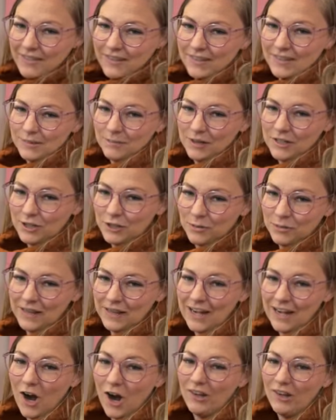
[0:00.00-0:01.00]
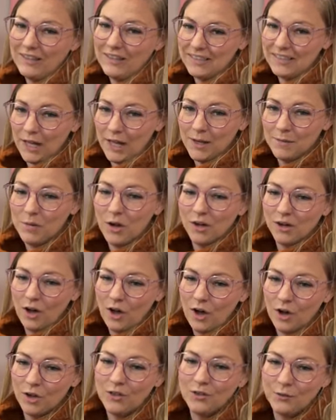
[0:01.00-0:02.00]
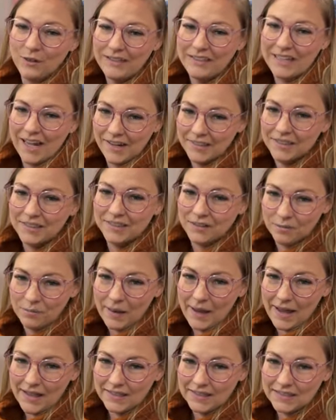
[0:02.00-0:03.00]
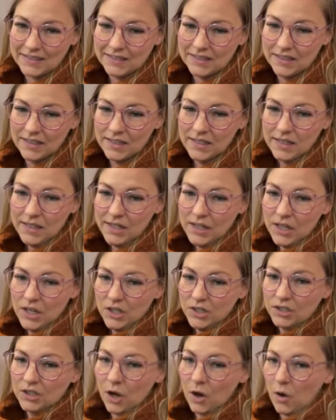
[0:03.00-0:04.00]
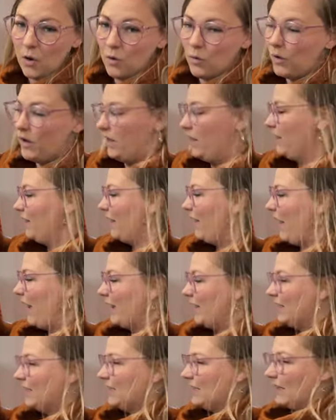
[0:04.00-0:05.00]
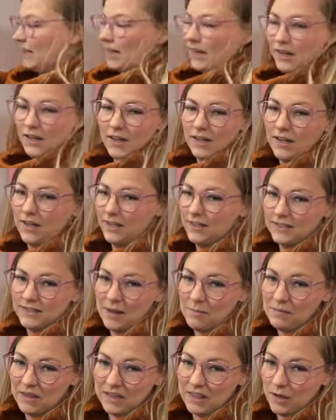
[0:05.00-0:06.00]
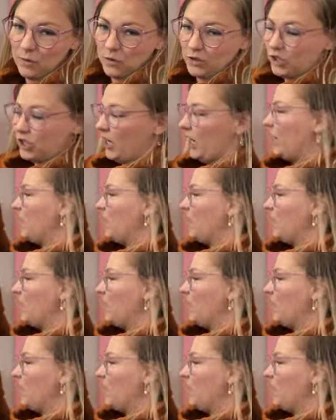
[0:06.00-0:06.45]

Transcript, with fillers: and this measurement are the same on all three sizes of bags. So that isn't something that will